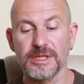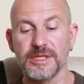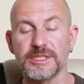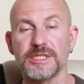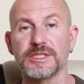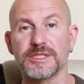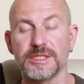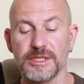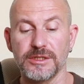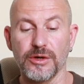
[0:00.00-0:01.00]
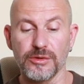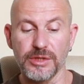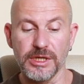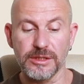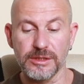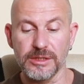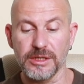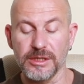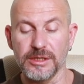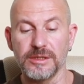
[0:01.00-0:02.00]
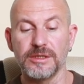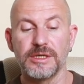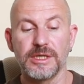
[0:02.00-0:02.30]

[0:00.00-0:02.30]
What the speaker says: this is, you know, that